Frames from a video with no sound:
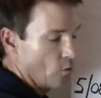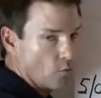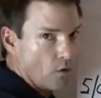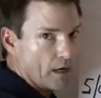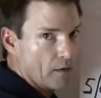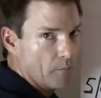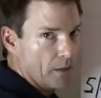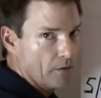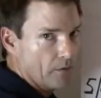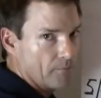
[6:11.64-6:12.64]
run up
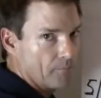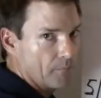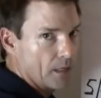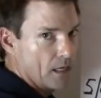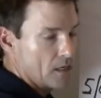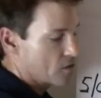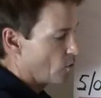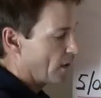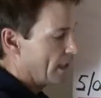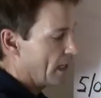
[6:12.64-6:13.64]
here.
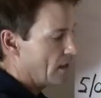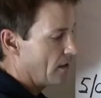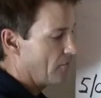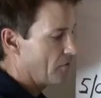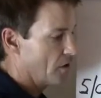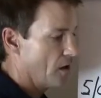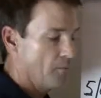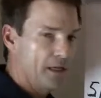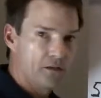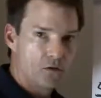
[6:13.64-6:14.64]
So again, if you're
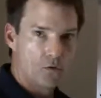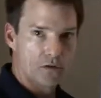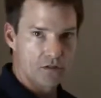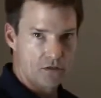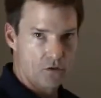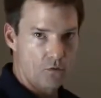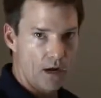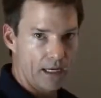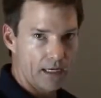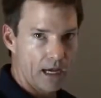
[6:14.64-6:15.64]
coming to us new
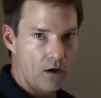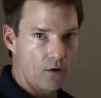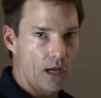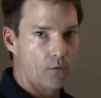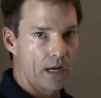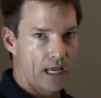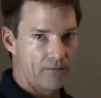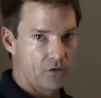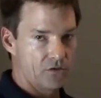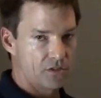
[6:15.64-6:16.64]
right now, I would
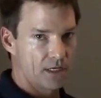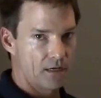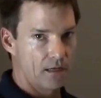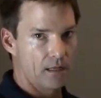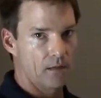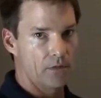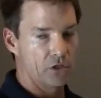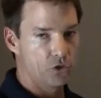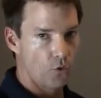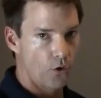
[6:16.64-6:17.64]
have you sit in the
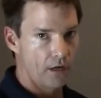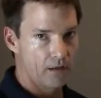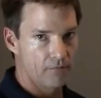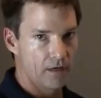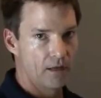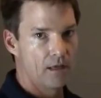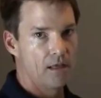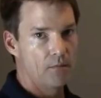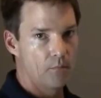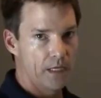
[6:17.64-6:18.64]
majority of it
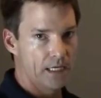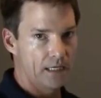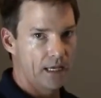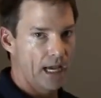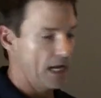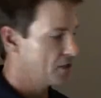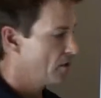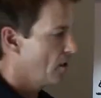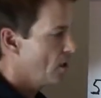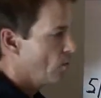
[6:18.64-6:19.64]
being cash.
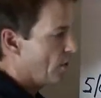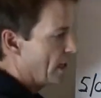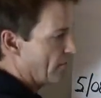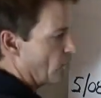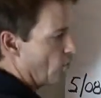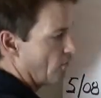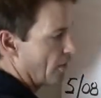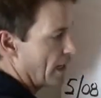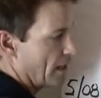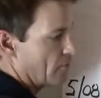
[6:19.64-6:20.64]
We have
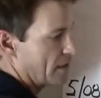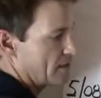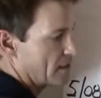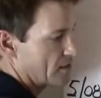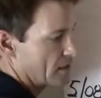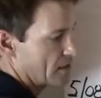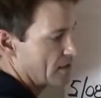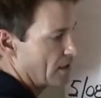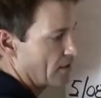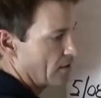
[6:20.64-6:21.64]
overhead resistance
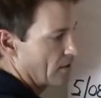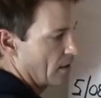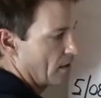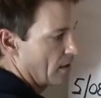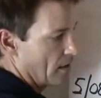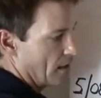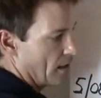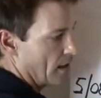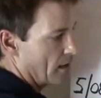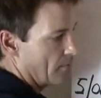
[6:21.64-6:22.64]
here
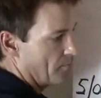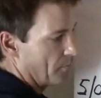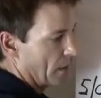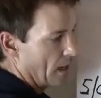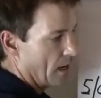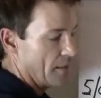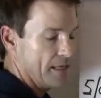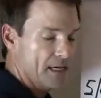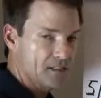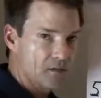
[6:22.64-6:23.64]
on
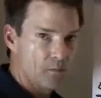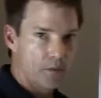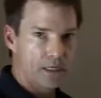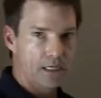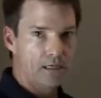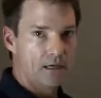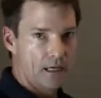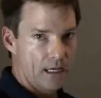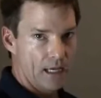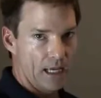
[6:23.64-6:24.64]
the S&P
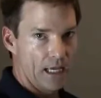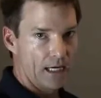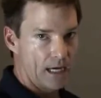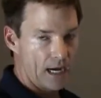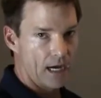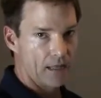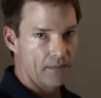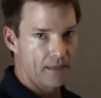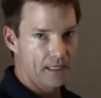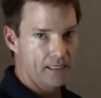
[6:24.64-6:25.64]
and
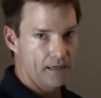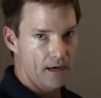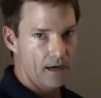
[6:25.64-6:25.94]
on the